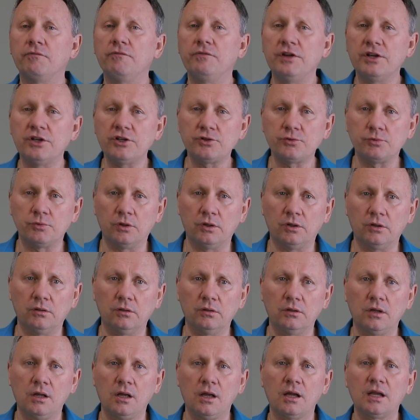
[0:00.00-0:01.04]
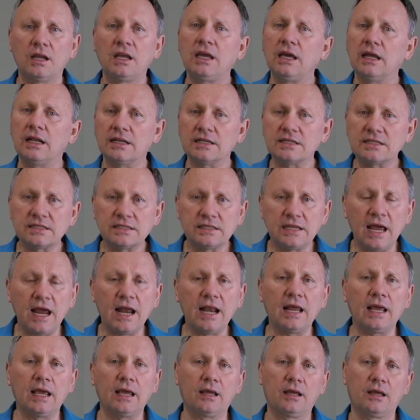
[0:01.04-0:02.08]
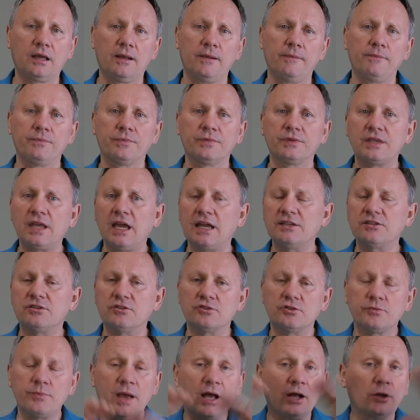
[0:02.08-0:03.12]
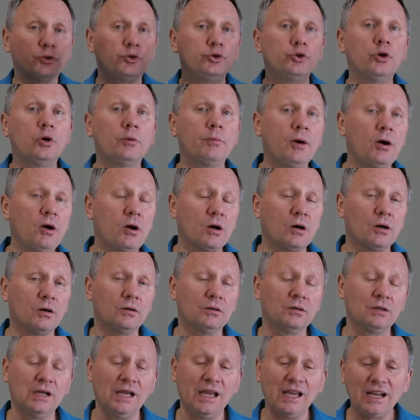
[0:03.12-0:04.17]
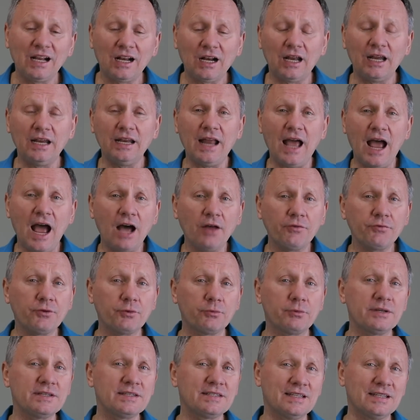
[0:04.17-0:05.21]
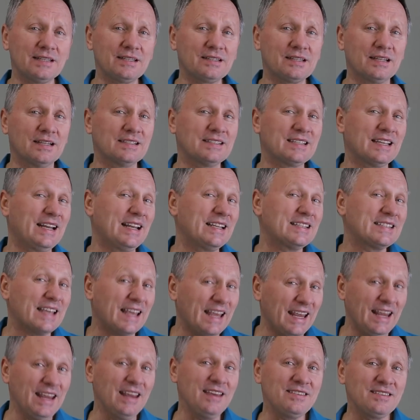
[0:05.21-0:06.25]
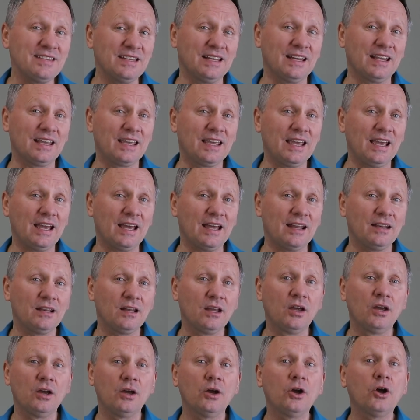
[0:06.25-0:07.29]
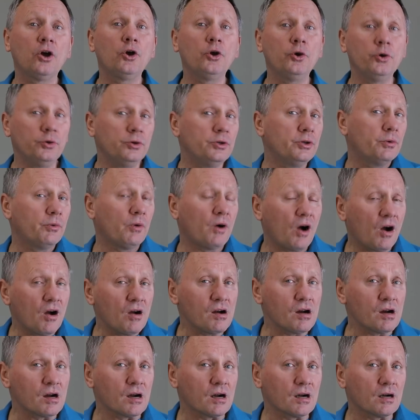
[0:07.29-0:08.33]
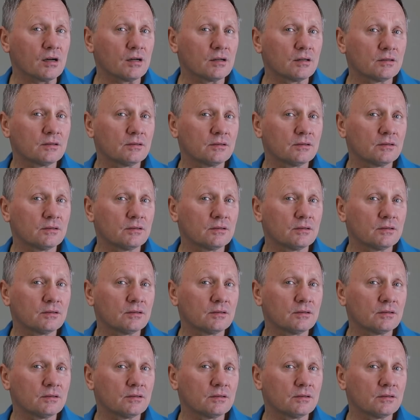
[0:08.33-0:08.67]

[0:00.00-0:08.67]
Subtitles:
visual, kinesthetic, taste and smell. Do them all. Clean out the resistance, and it's easy to get who you are